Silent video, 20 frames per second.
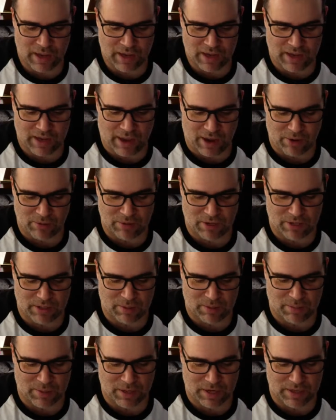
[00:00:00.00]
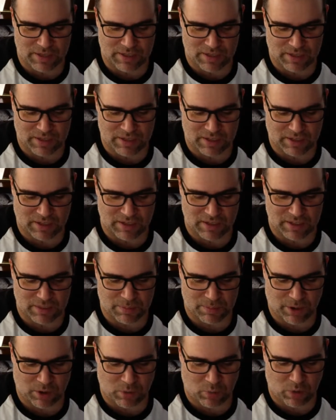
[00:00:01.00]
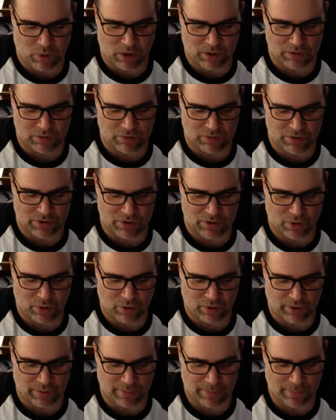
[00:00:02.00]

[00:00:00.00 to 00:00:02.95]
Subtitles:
counting the minutes until Isabel walked through the door.